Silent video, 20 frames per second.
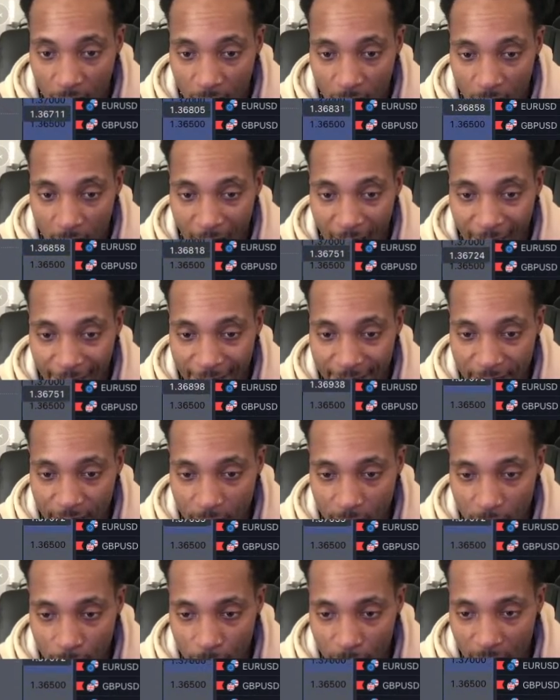
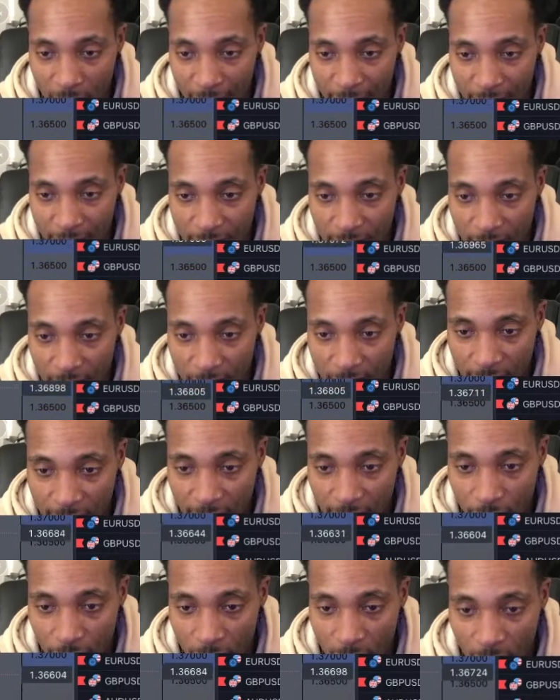Ideally, we'd like to see this
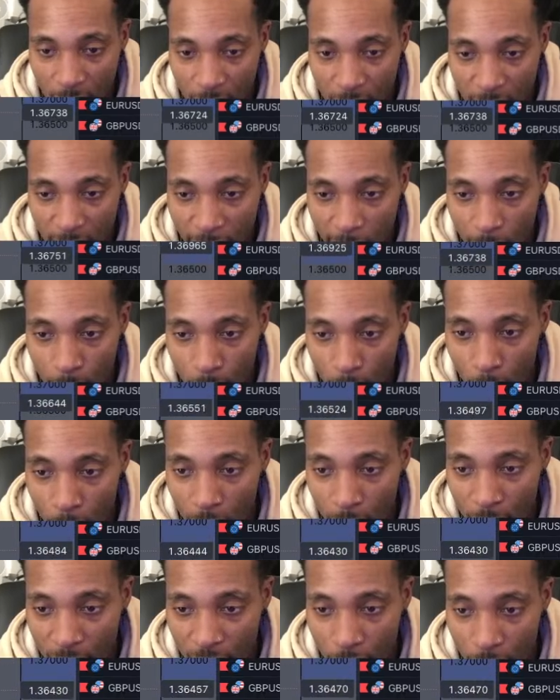level up in here
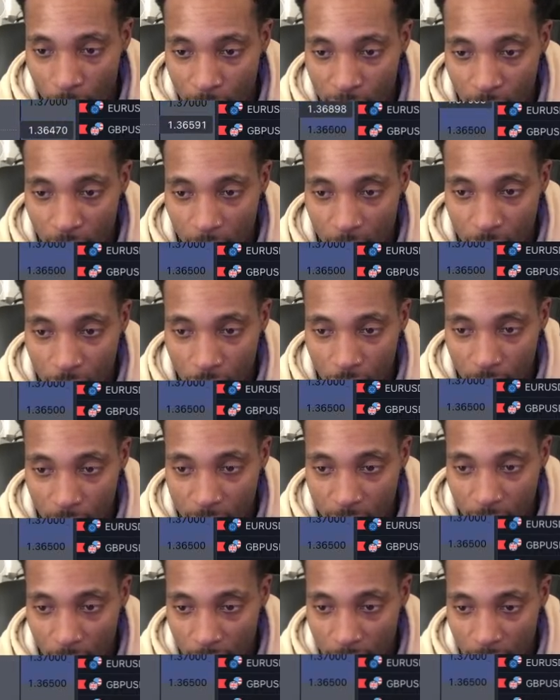broken before you really
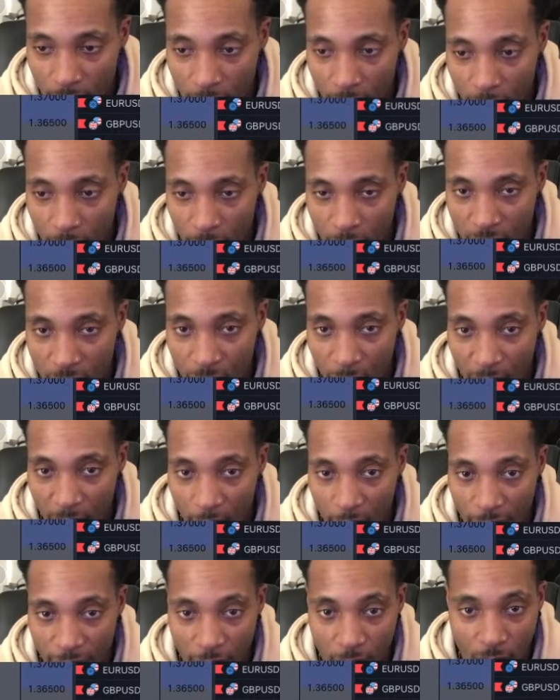start to long this
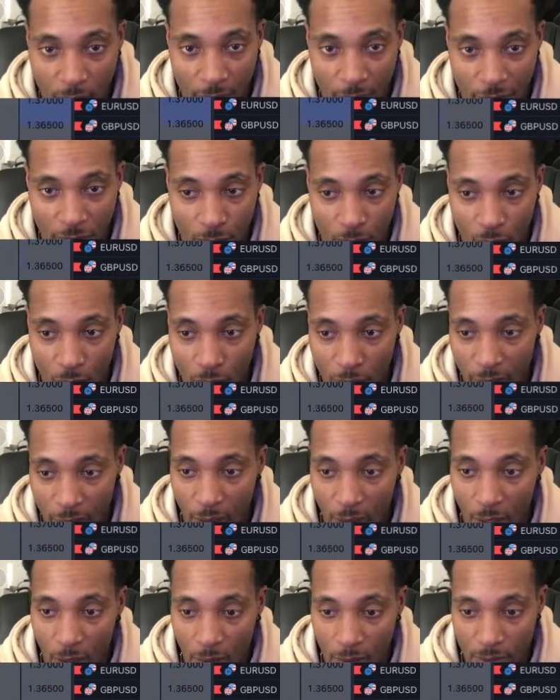pair, feel comfortable with
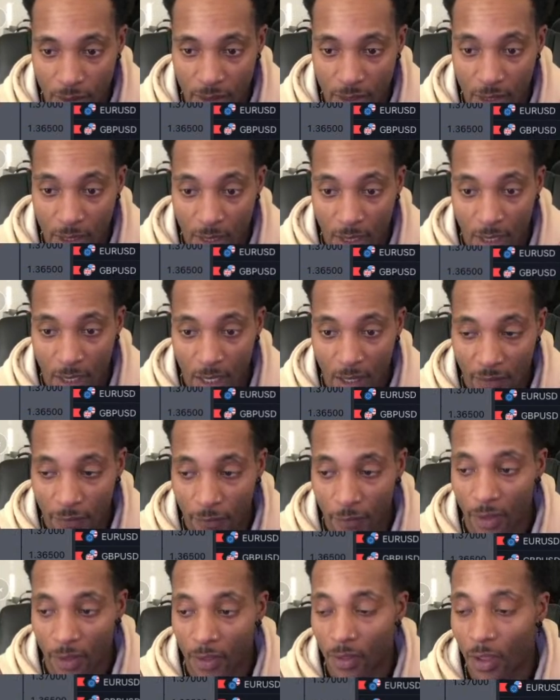longs
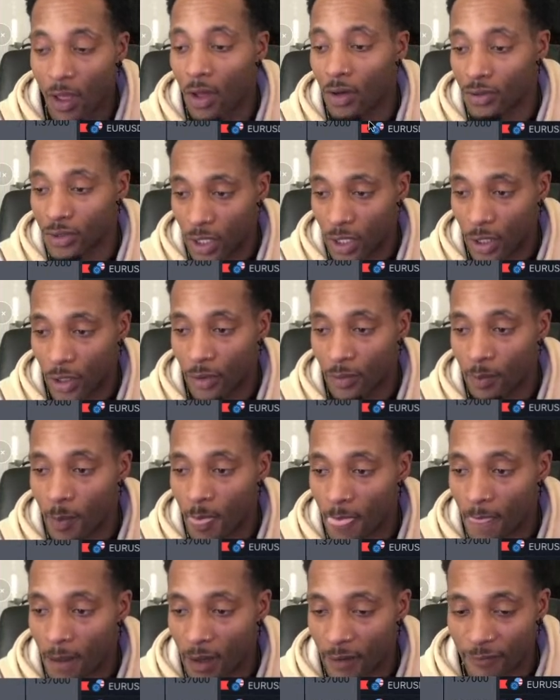for the long term
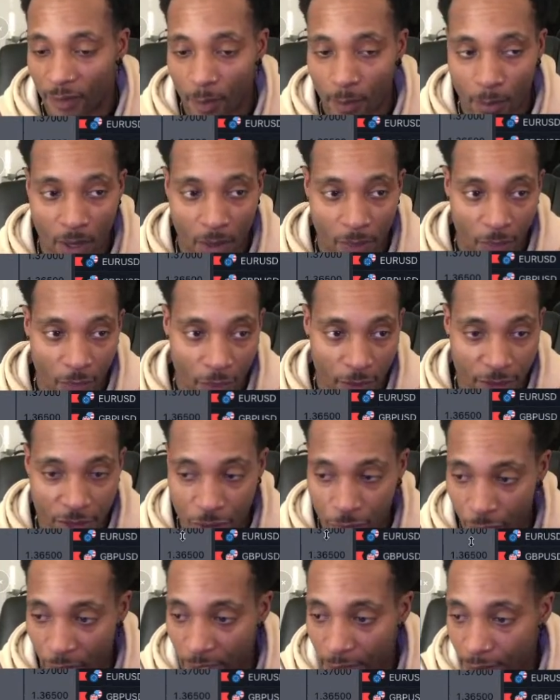of the monthly
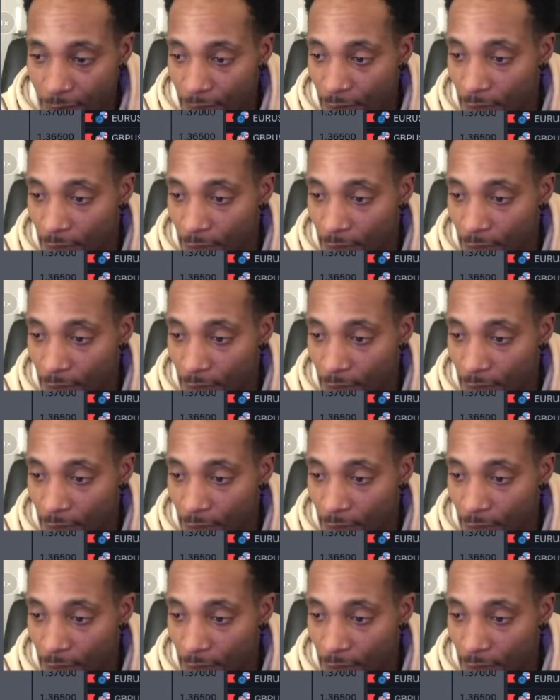trend.